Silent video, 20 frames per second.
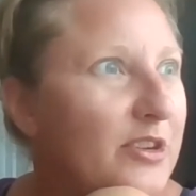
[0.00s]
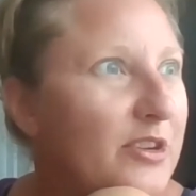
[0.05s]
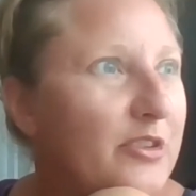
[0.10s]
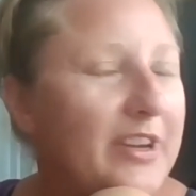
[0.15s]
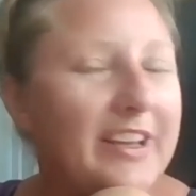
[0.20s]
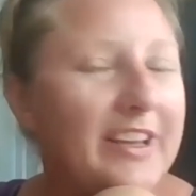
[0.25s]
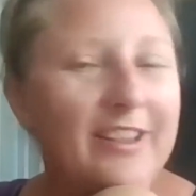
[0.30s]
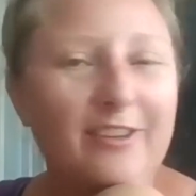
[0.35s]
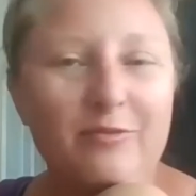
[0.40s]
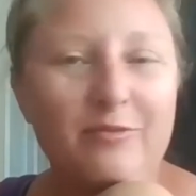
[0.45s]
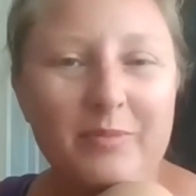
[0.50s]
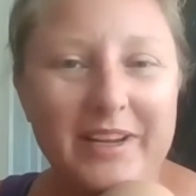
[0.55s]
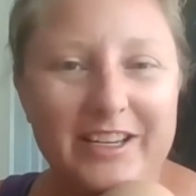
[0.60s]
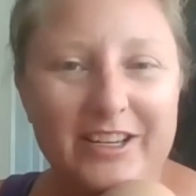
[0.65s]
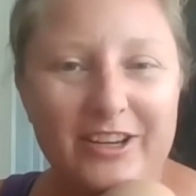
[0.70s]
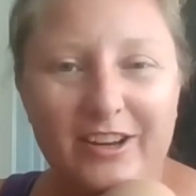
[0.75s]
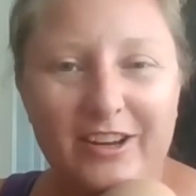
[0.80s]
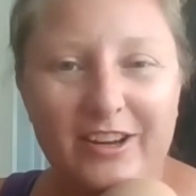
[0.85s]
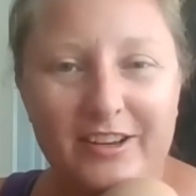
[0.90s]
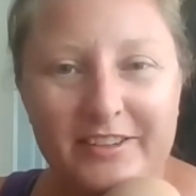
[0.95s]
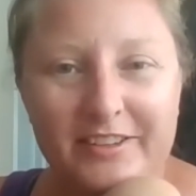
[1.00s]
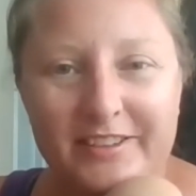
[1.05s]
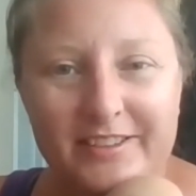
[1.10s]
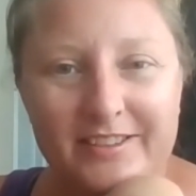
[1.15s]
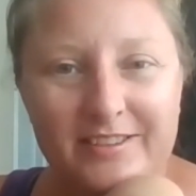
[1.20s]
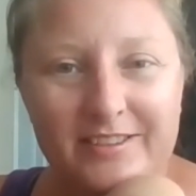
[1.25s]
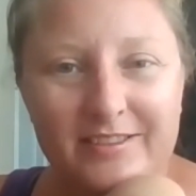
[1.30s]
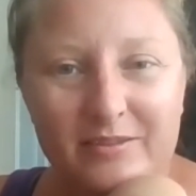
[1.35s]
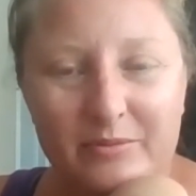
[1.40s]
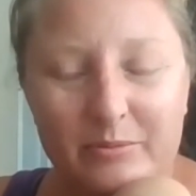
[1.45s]
I love my
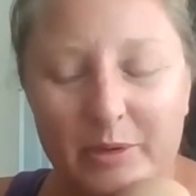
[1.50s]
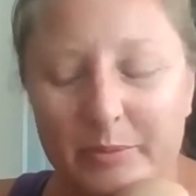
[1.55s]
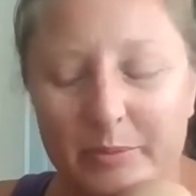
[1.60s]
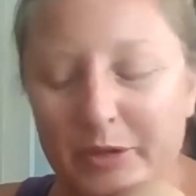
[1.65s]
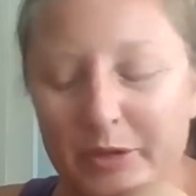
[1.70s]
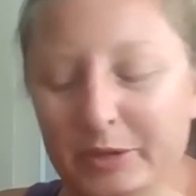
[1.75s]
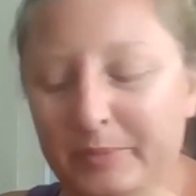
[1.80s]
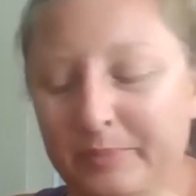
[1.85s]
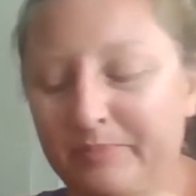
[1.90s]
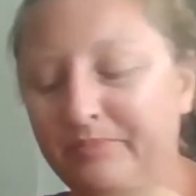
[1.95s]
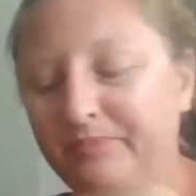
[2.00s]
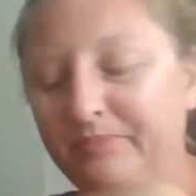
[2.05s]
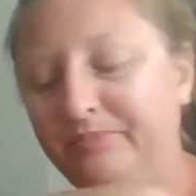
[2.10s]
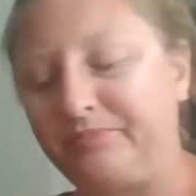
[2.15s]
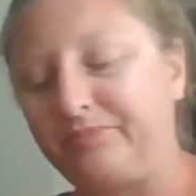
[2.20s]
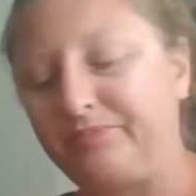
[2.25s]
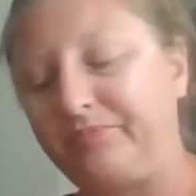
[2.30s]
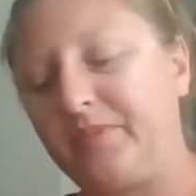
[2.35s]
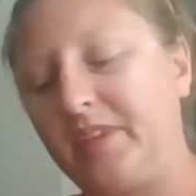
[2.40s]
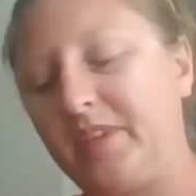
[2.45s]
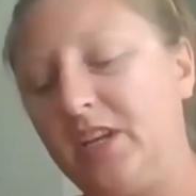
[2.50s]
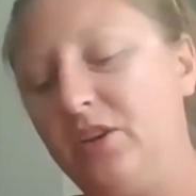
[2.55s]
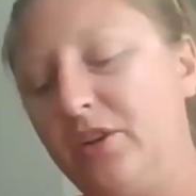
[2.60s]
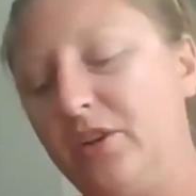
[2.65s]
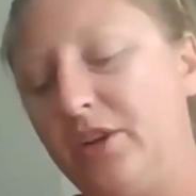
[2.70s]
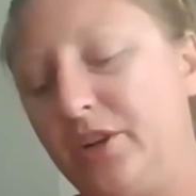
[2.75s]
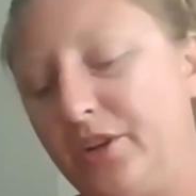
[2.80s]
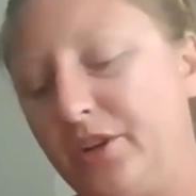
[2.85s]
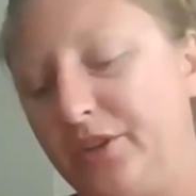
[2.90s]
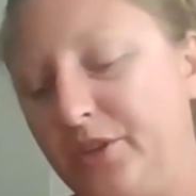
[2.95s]
dogs, remember? You
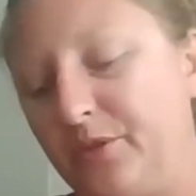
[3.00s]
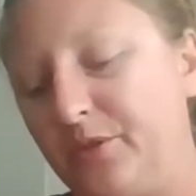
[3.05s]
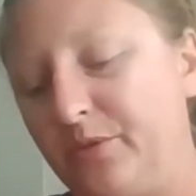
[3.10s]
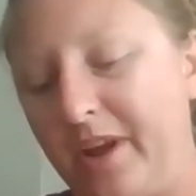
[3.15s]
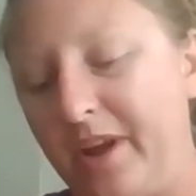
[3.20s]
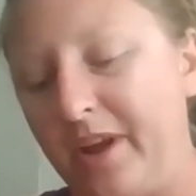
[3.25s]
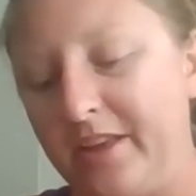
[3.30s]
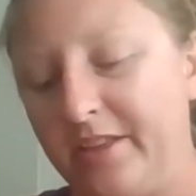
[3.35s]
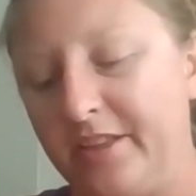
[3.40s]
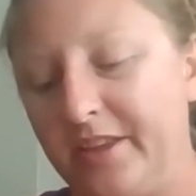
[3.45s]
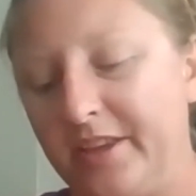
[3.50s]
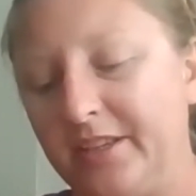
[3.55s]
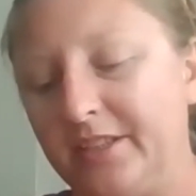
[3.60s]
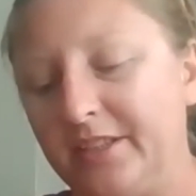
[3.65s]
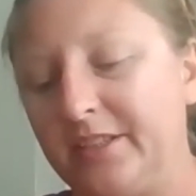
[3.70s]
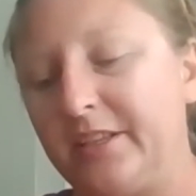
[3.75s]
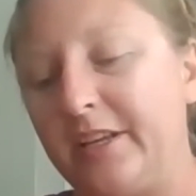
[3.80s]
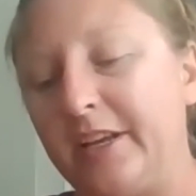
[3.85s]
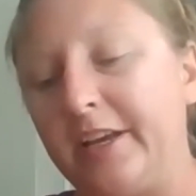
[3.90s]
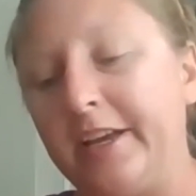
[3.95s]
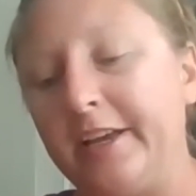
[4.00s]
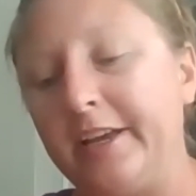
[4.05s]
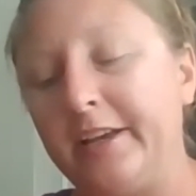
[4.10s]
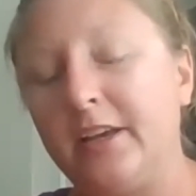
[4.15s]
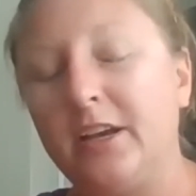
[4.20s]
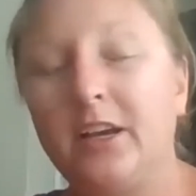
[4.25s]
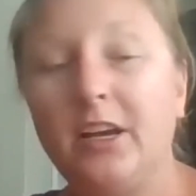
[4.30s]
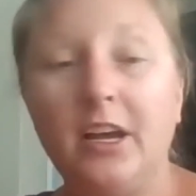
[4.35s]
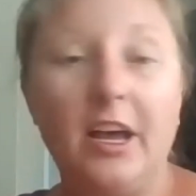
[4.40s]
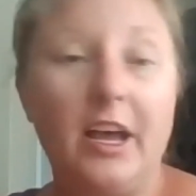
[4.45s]
could also write things like,
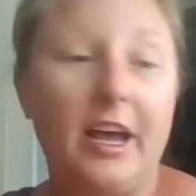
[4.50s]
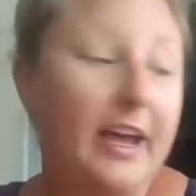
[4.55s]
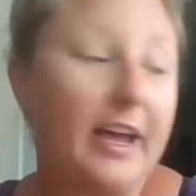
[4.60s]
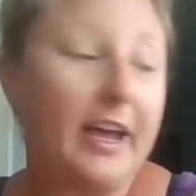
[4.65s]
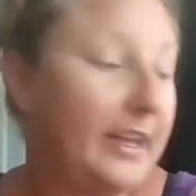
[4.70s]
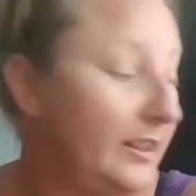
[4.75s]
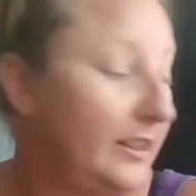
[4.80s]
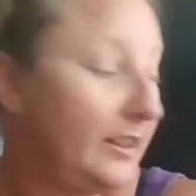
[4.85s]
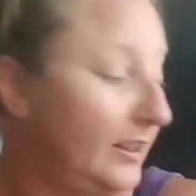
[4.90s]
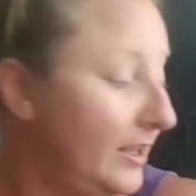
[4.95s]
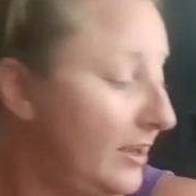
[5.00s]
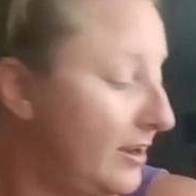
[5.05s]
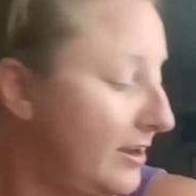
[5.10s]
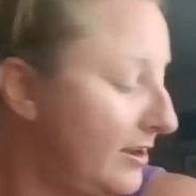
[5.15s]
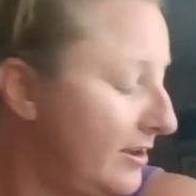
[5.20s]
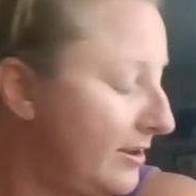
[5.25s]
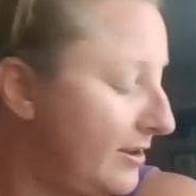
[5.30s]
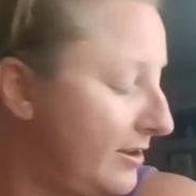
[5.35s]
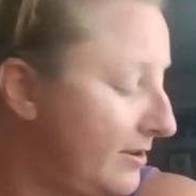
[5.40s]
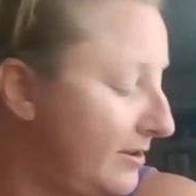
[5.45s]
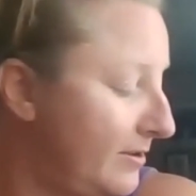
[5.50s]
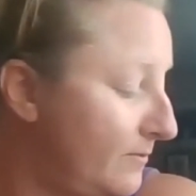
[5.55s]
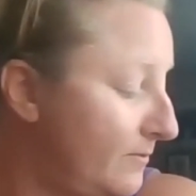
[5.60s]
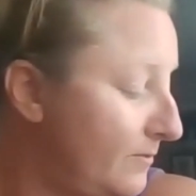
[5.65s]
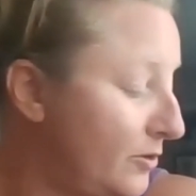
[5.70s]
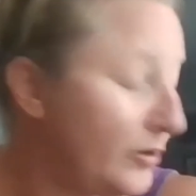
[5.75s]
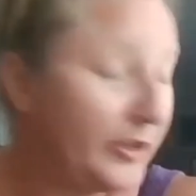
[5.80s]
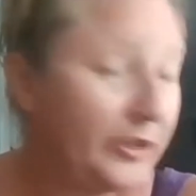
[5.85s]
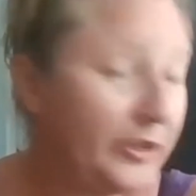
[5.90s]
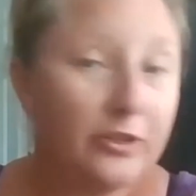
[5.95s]
I love
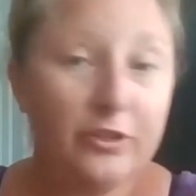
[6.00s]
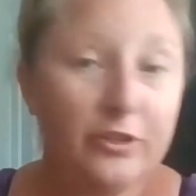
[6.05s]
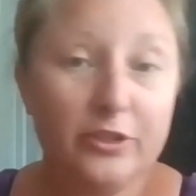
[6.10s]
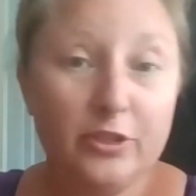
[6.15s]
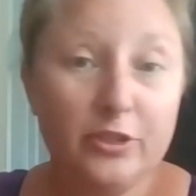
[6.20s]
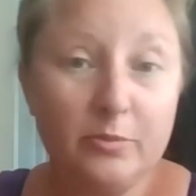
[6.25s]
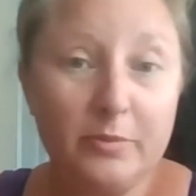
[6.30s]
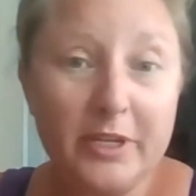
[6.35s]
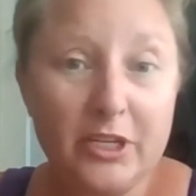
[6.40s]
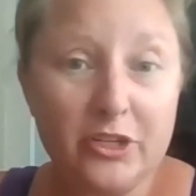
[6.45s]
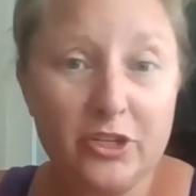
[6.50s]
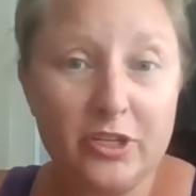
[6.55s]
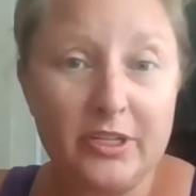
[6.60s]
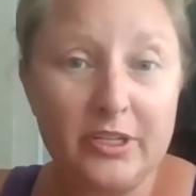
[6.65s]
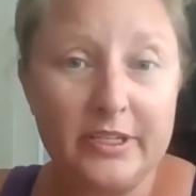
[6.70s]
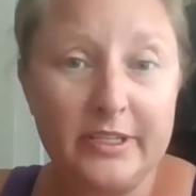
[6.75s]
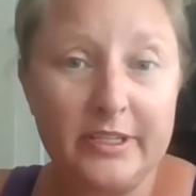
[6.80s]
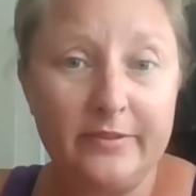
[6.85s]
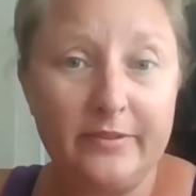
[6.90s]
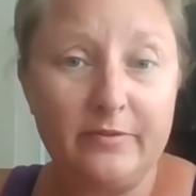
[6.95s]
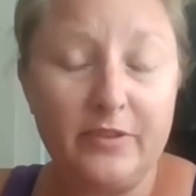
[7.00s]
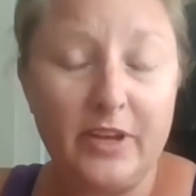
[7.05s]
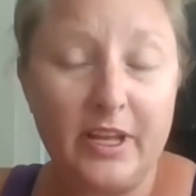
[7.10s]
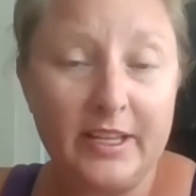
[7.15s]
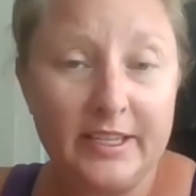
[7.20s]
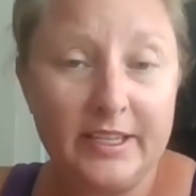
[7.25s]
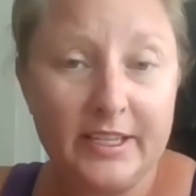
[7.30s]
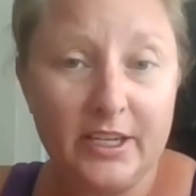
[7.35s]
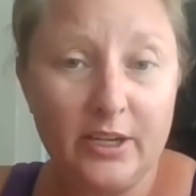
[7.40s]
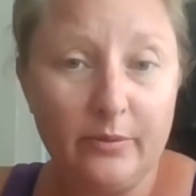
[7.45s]
going to the soup kitchen to
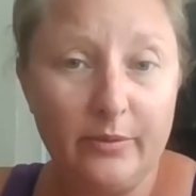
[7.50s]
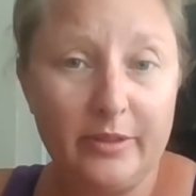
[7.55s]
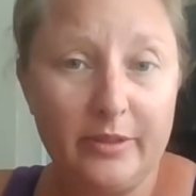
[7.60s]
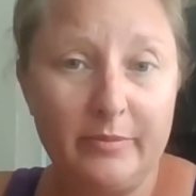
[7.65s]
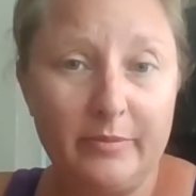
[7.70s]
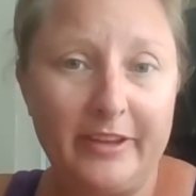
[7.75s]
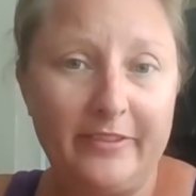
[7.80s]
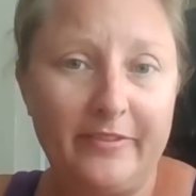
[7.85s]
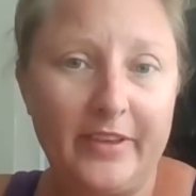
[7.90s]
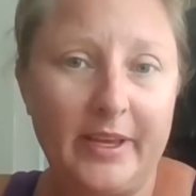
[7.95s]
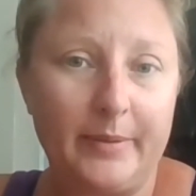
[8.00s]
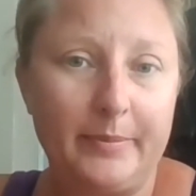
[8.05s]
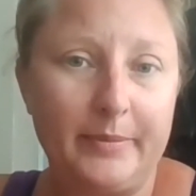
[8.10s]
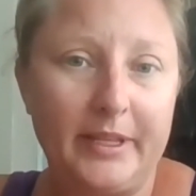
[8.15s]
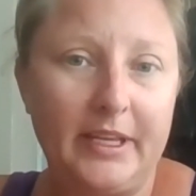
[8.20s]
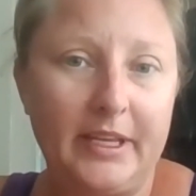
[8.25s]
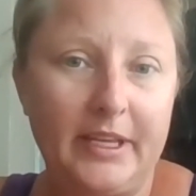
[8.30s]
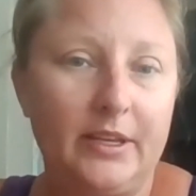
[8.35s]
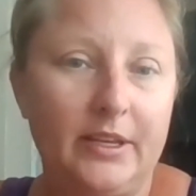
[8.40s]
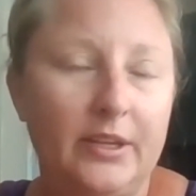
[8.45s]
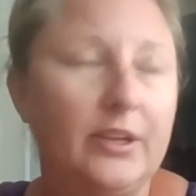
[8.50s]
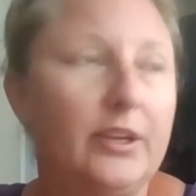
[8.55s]
volunteer with my family.